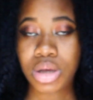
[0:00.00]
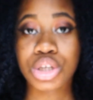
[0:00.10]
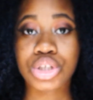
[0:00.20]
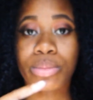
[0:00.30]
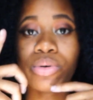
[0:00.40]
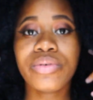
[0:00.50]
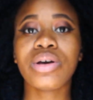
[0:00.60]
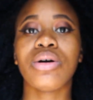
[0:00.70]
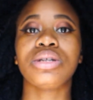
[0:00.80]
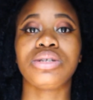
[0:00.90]
So
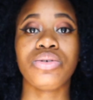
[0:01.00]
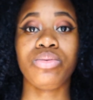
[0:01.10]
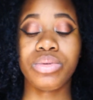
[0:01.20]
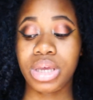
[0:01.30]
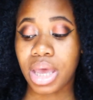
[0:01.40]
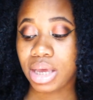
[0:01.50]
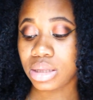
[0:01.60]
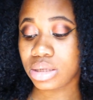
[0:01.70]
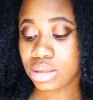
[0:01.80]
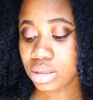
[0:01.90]
moving on to the
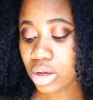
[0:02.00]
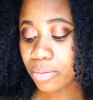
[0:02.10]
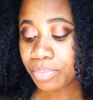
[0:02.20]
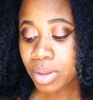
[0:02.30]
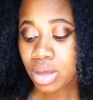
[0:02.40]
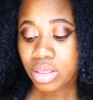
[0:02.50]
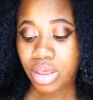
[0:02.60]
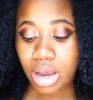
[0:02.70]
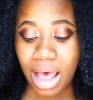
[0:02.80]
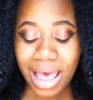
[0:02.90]
anklets. So
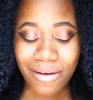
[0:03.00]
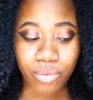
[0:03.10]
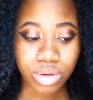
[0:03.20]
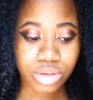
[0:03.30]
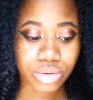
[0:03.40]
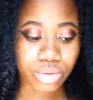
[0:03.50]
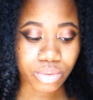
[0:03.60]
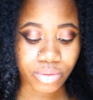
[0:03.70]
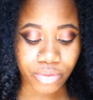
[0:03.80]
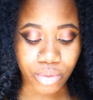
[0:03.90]
there I have one, two,
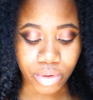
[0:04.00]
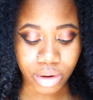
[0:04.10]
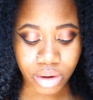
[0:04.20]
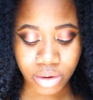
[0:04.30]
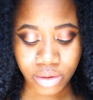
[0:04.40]
three, four,